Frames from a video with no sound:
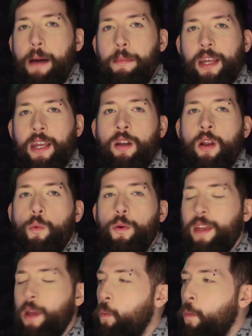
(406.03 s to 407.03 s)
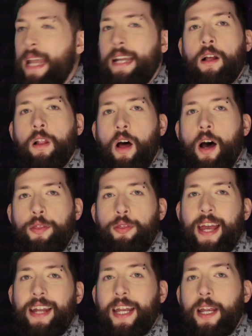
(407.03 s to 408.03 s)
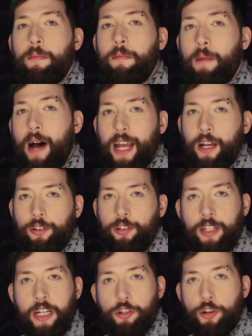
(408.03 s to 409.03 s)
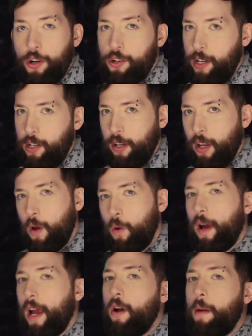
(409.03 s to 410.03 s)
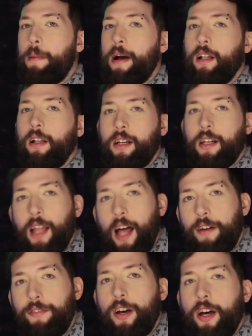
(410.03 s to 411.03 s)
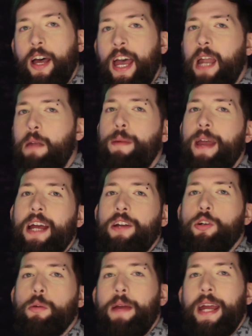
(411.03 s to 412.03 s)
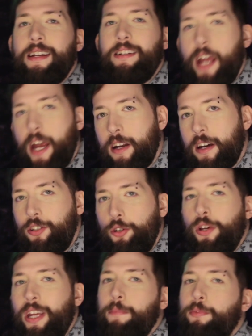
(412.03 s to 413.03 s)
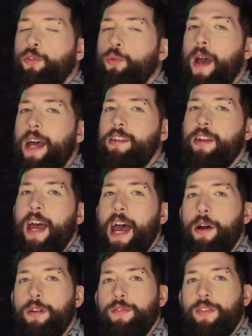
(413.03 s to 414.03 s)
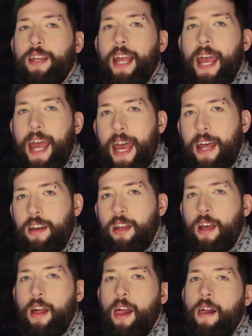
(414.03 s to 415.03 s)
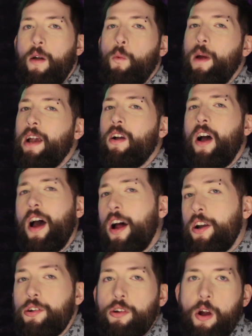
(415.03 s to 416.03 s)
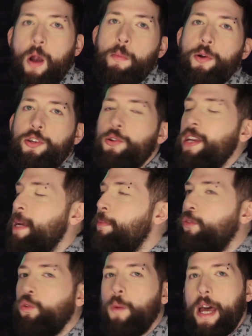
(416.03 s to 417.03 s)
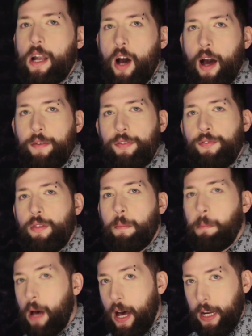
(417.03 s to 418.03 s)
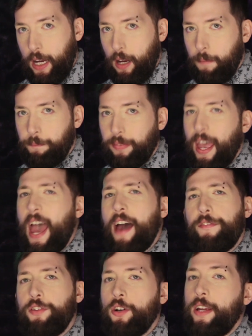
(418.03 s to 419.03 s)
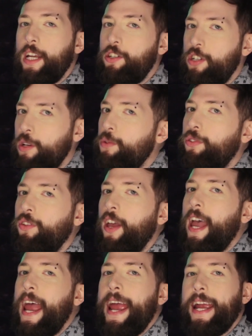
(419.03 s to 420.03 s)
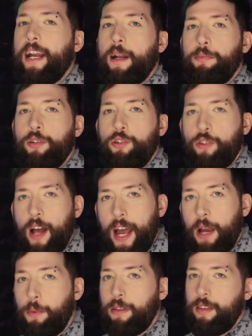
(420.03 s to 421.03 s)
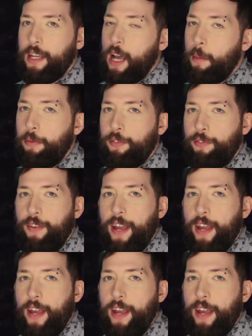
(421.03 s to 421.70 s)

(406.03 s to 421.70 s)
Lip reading: dabbing it with a wet cloth and a mild detergent. Wear a balaclava, headband, or bandana to keep sweat out of the head. Wear Under Armour to keep sweat off of the body. After each use, hang it up to dry with the help of